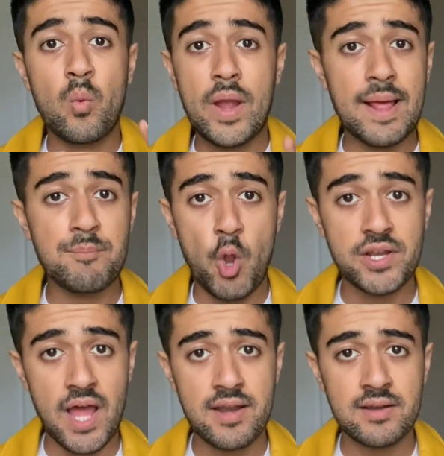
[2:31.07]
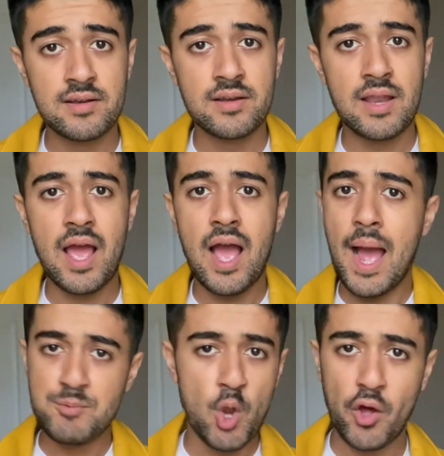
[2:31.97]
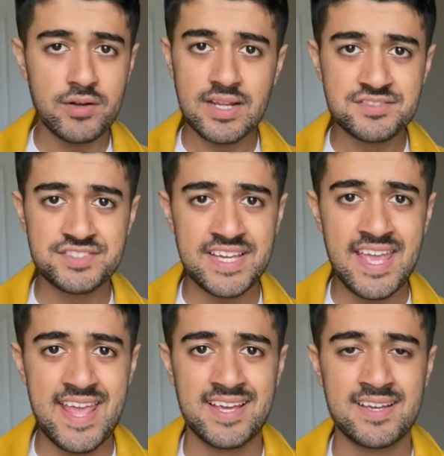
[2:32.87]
I'm not done. I'm not done singing.